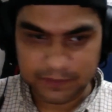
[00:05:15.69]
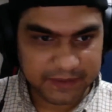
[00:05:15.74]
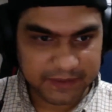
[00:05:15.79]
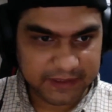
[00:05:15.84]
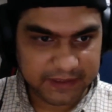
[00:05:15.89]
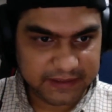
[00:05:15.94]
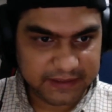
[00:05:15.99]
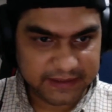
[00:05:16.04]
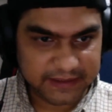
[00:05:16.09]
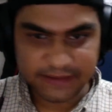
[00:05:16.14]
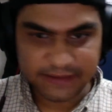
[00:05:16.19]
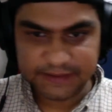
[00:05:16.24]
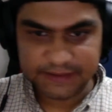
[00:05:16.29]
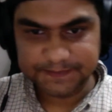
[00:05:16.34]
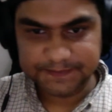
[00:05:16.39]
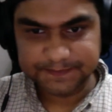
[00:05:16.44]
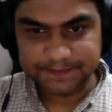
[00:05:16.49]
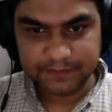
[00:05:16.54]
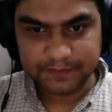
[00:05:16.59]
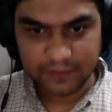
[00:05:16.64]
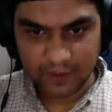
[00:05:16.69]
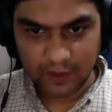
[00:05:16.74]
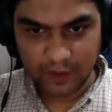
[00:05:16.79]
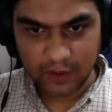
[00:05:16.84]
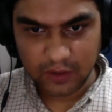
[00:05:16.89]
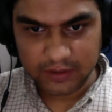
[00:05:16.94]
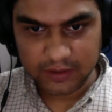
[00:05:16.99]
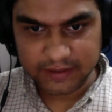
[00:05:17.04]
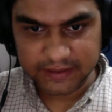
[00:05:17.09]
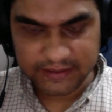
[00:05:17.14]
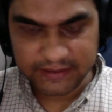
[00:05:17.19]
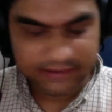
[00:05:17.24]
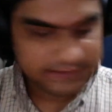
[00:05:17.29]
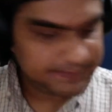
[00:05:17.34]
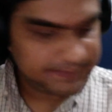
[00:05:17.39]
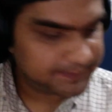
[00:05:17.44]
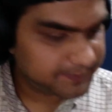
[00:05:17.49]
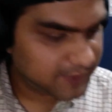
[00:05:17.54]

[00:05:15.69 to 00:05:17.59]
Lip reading: either this or this,